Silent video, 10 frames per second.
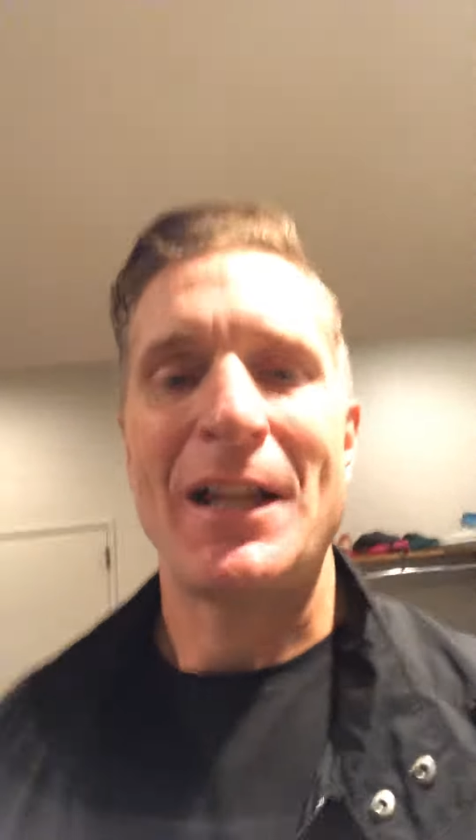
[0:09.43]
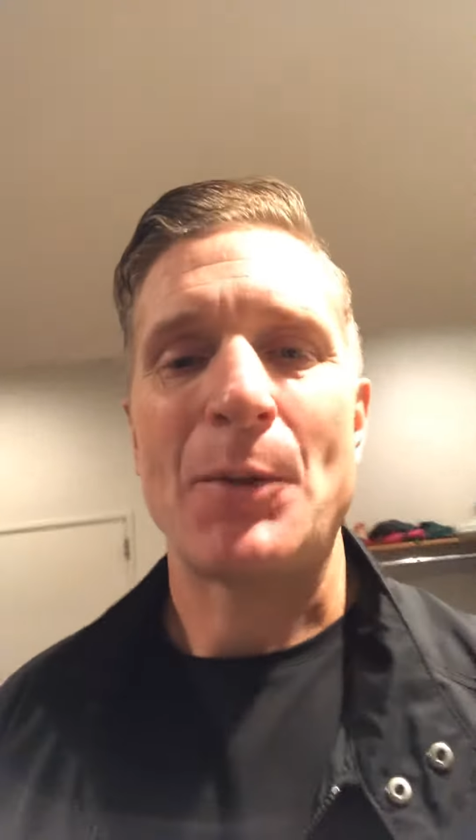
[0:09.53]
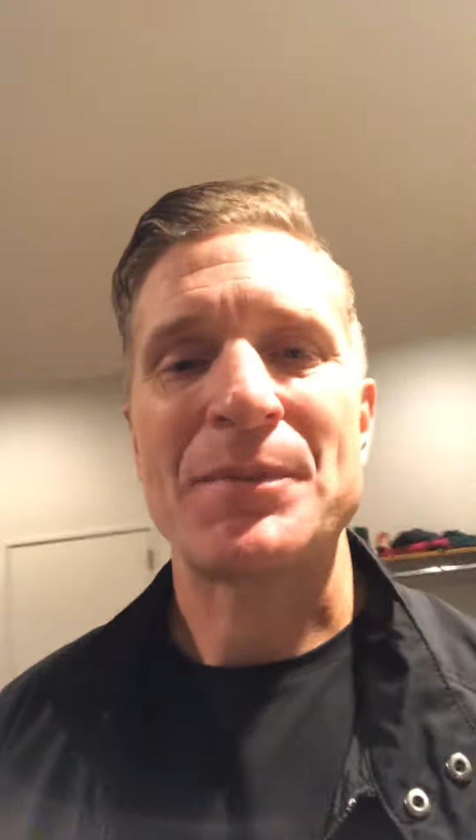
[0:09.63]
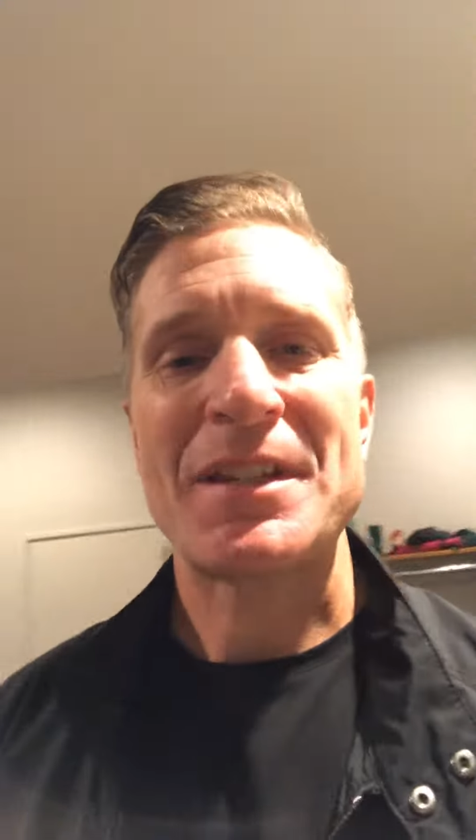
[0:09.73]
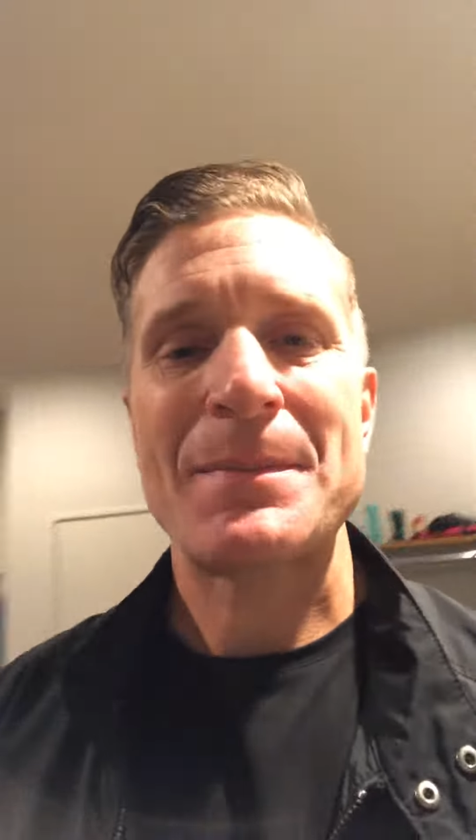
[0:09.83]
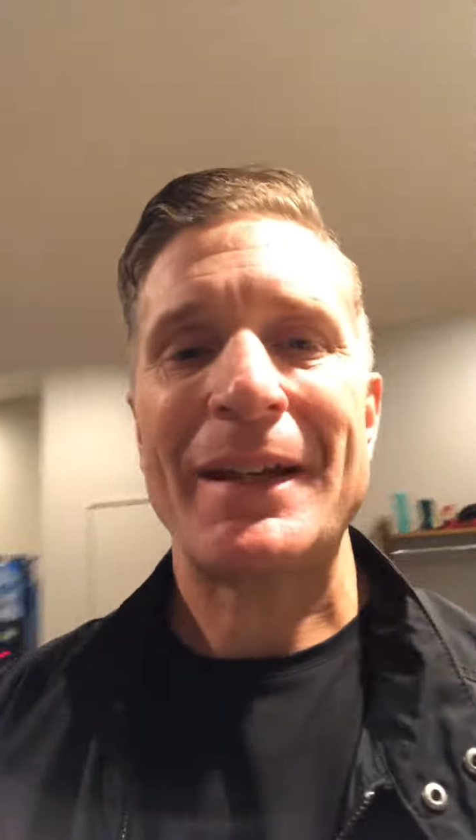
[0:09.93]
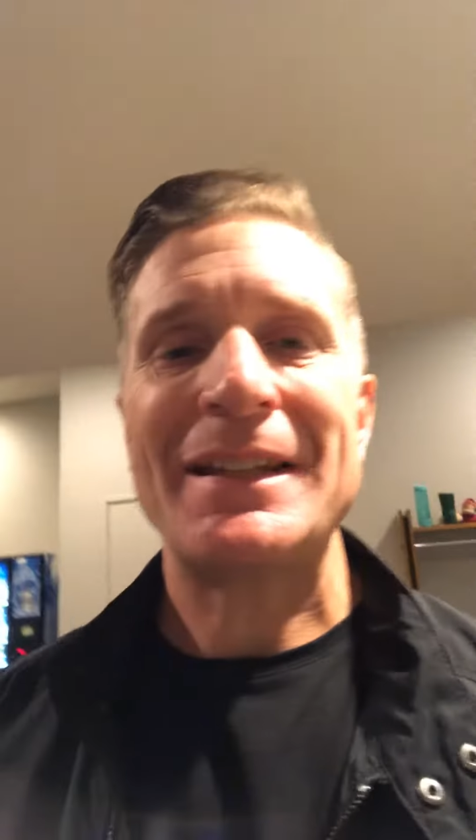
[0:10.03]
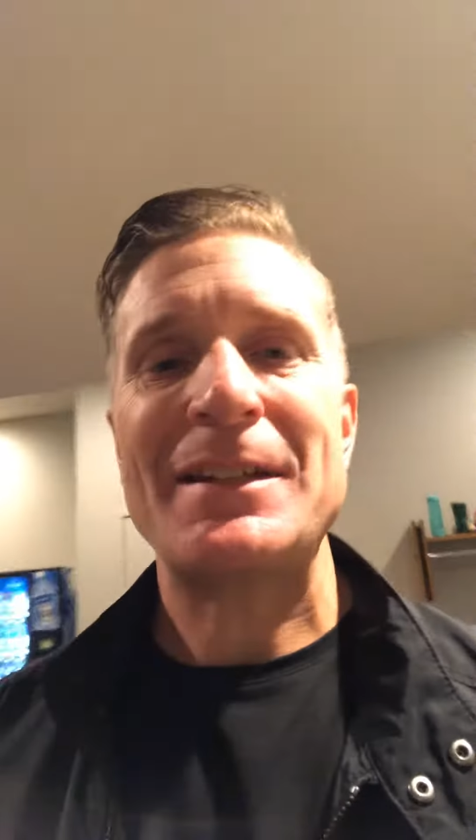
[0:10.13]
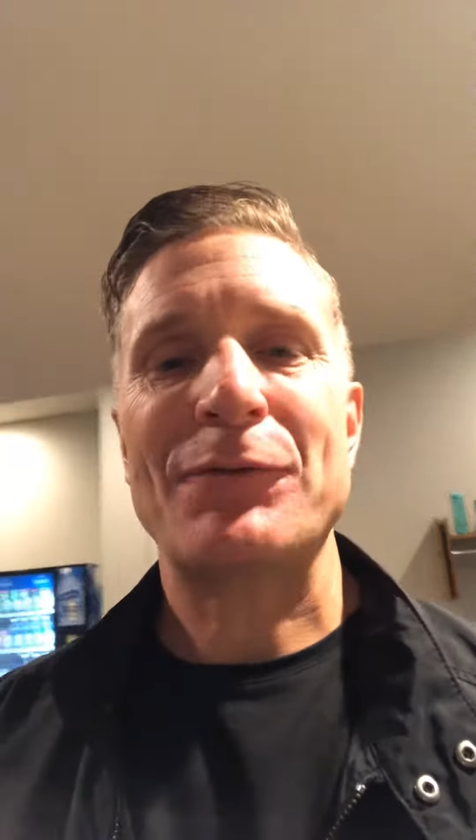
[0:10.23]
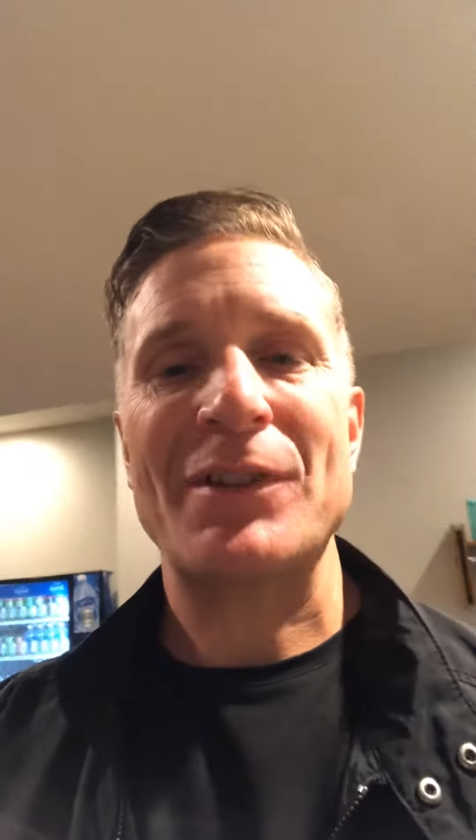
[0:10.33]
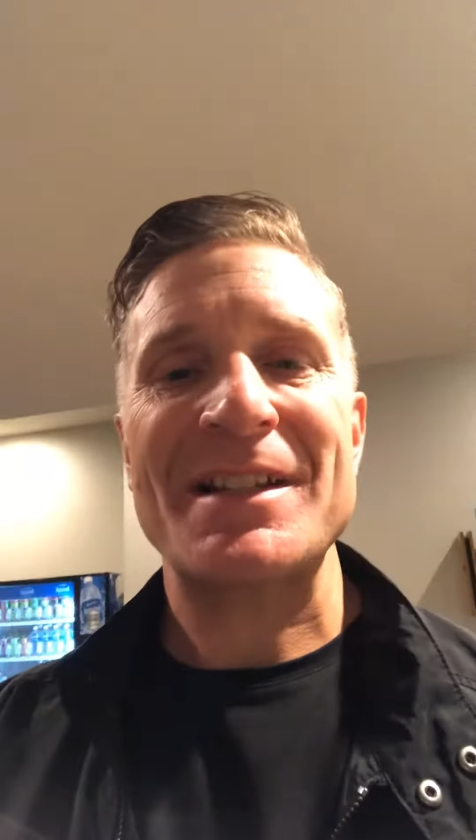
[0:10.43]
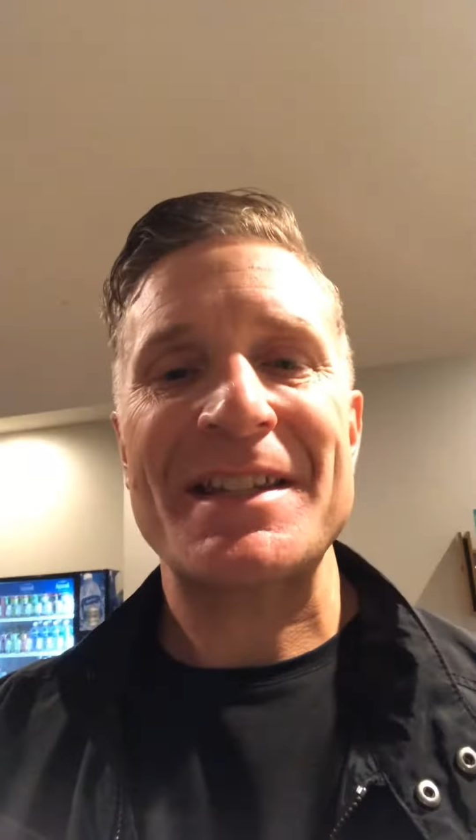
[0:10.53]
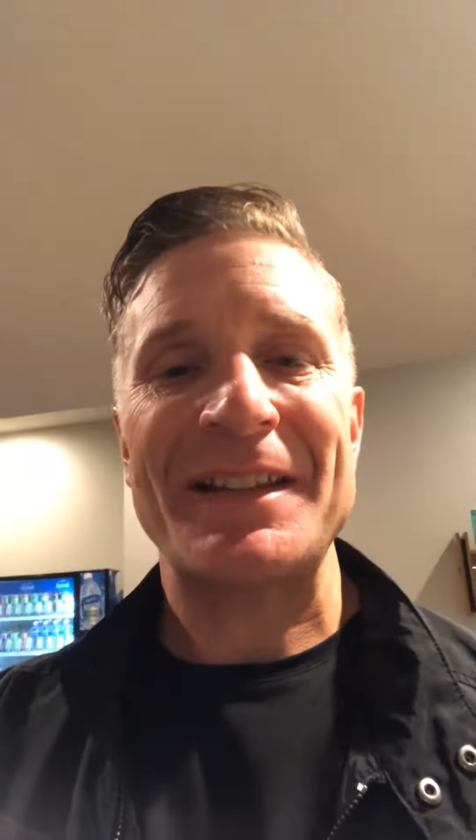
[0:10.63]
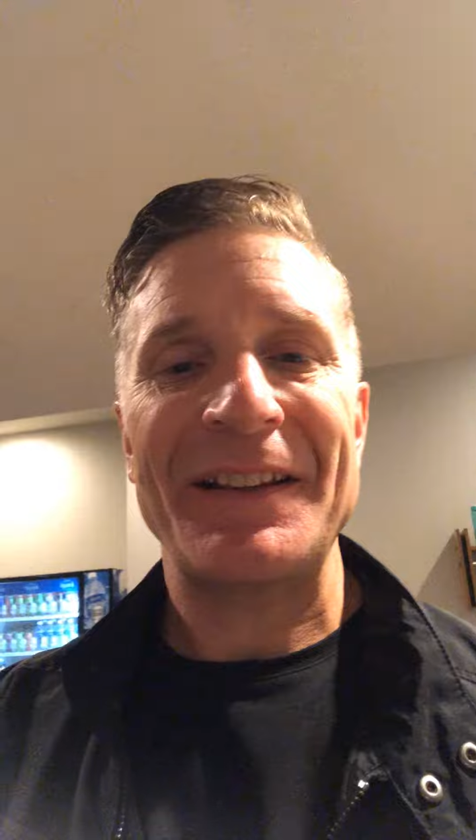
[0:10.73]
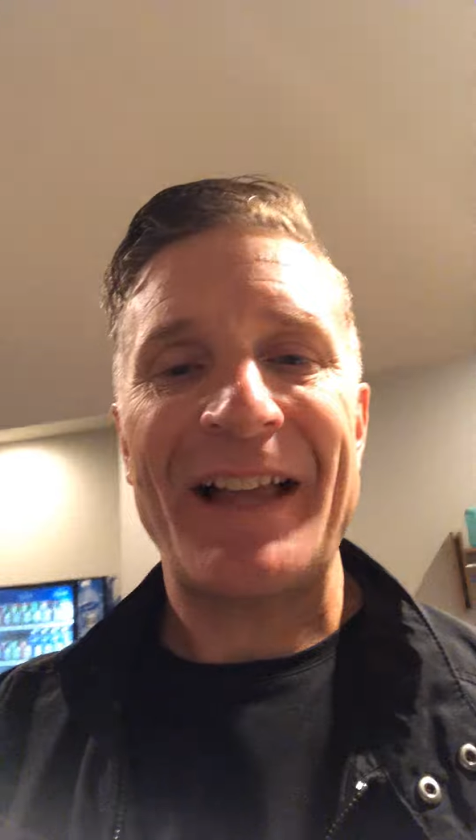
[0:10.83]
Helped us make a
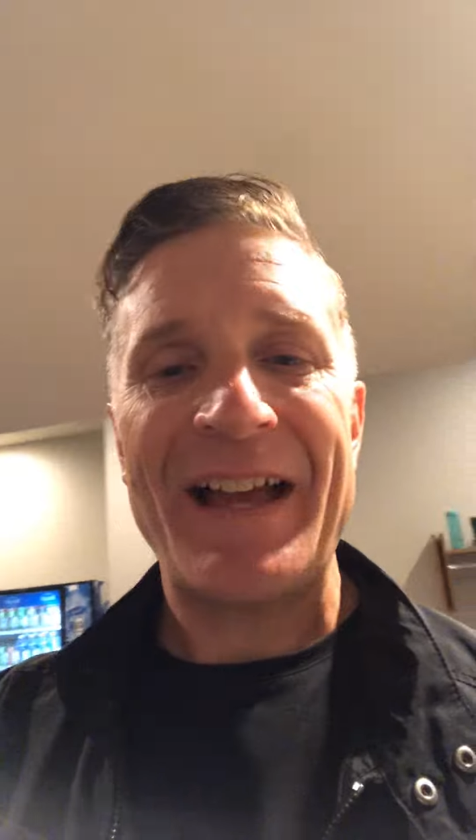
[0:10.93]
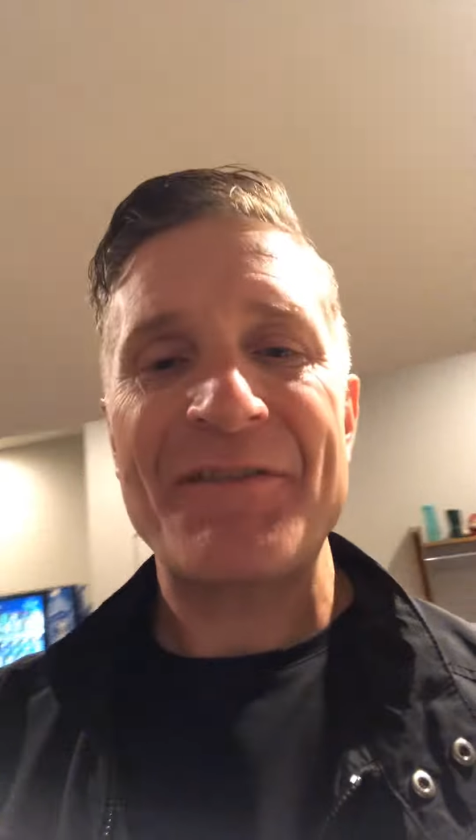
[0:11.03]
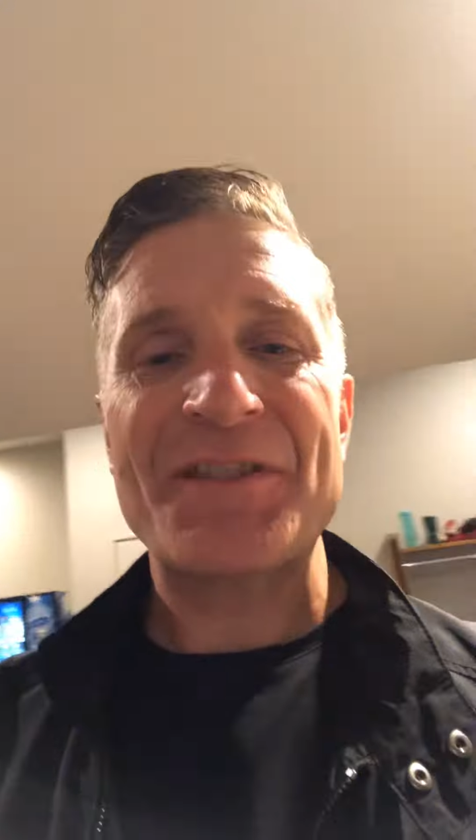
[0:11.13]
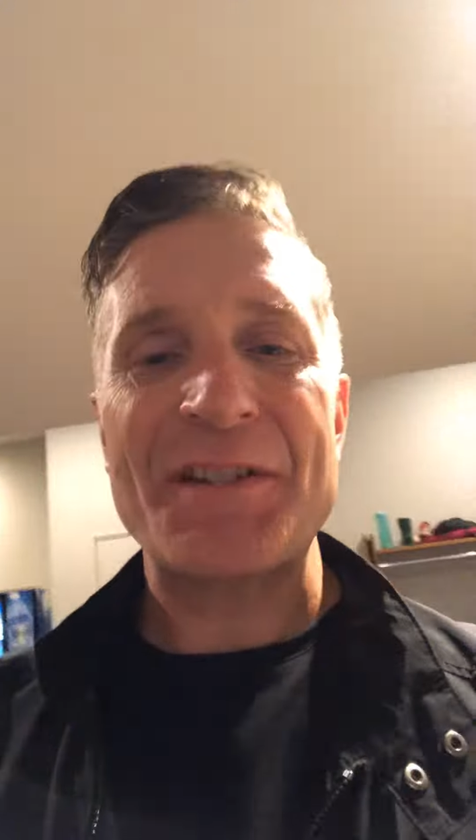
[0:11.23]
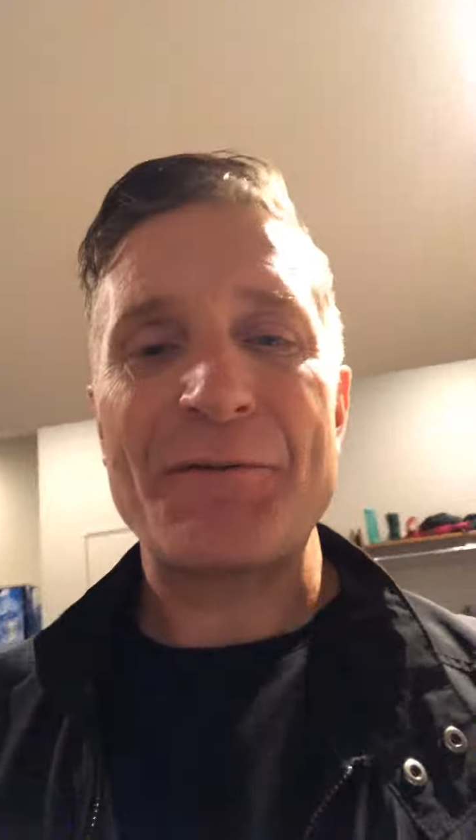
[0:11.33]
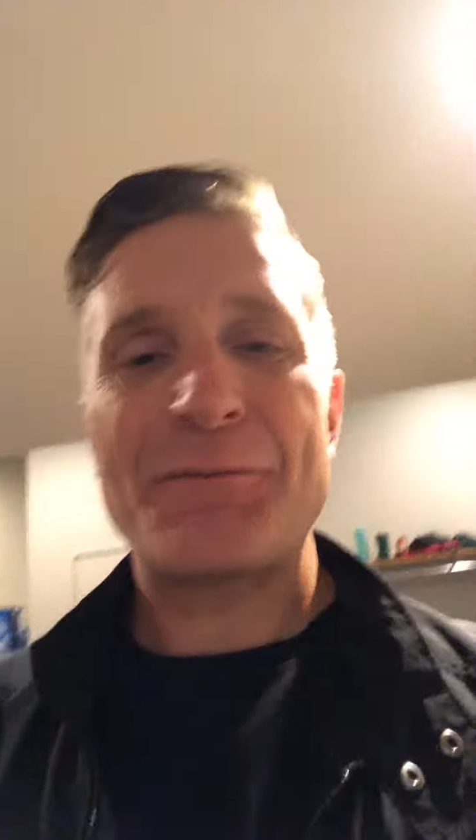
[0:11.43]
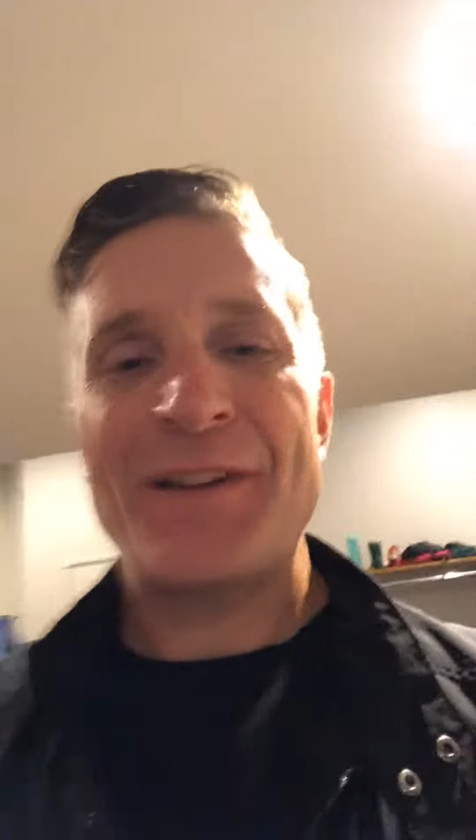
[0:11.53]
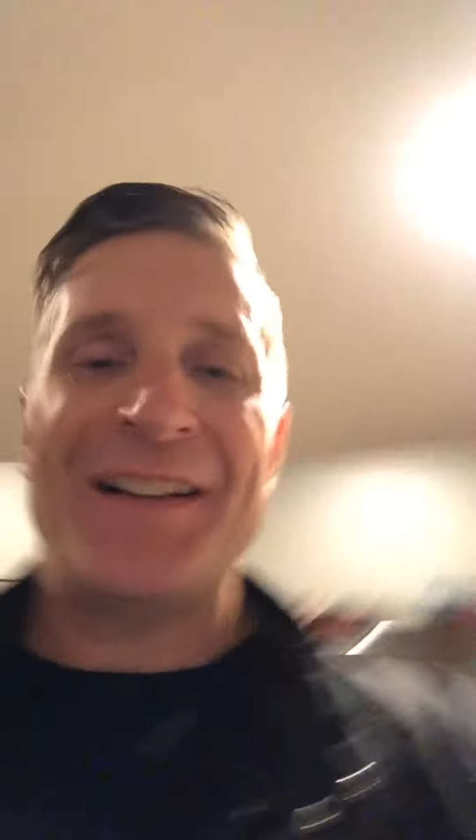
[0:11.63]
difference in the lives of